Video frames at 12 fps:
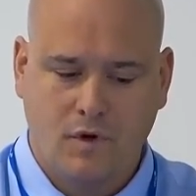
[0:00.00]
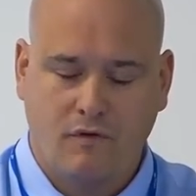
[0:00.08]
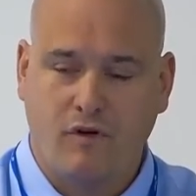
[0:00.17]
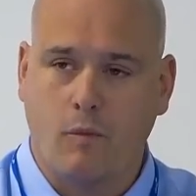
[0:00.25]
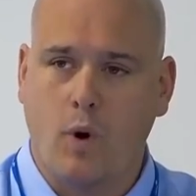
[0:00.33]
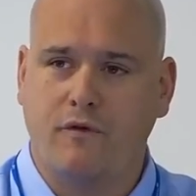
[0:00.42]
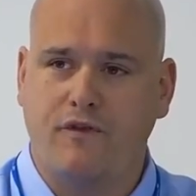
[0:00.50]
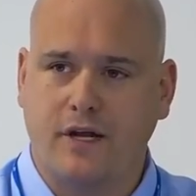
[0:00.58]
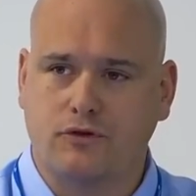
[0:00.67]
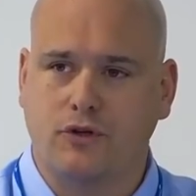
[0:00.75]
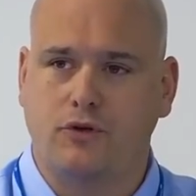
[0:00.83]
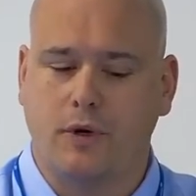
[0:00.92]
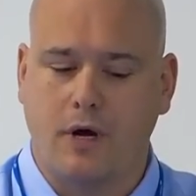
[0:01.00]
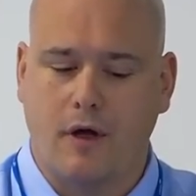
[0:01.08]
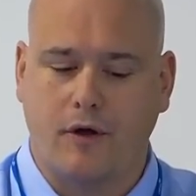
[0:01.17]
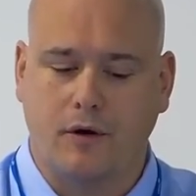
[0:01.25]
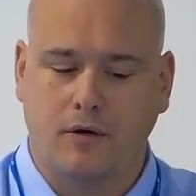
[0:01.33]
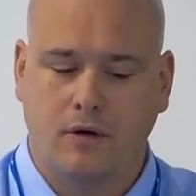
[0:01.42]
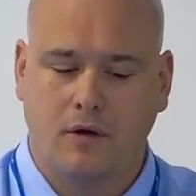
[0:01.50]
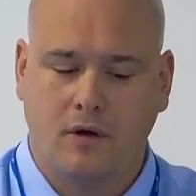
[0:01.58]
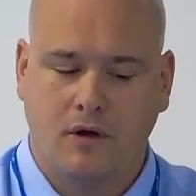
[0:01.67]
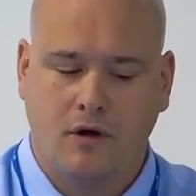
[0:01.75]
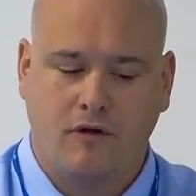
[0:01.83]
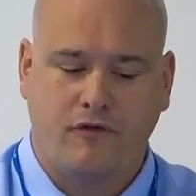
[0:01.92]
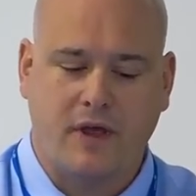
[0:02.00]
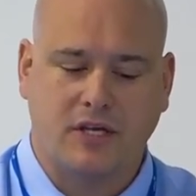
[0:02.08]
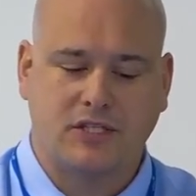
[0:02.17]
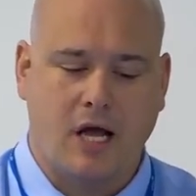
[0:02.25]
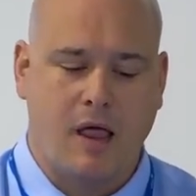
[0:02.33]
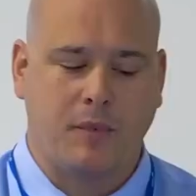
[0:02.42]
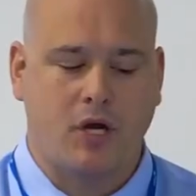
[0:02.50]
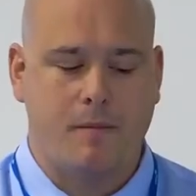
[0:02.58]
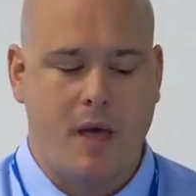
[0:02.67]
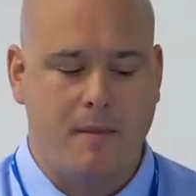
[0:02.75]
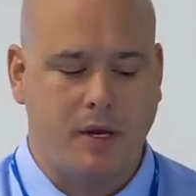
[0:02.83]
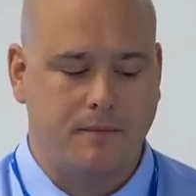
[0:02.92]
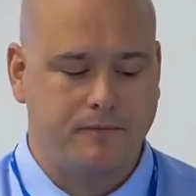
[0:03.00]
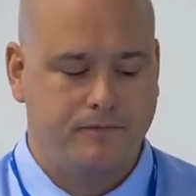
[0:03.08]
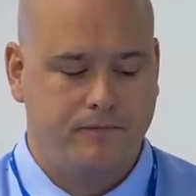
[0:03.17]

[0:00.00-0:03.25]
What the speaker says: from one veteran to another, for that solemn commitment.